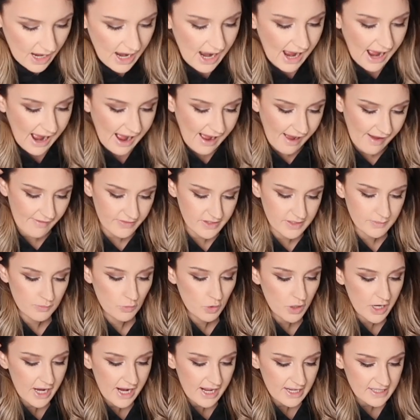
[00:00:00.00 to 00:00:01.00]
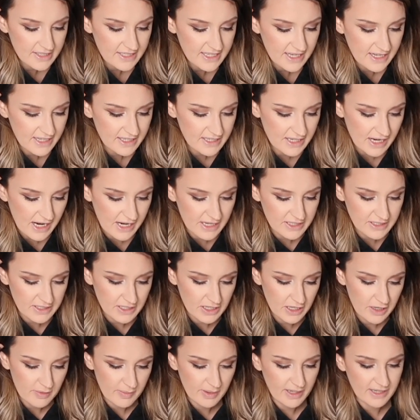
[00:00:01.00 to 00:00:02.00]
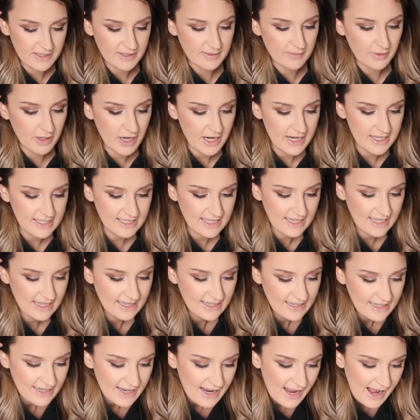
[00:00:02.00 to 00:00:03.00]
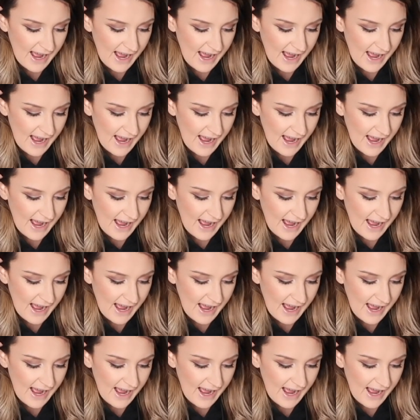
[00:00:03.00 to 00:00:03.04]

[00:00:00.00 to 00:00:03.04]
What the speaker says: I have some more hand sanitizer because I'm crazy.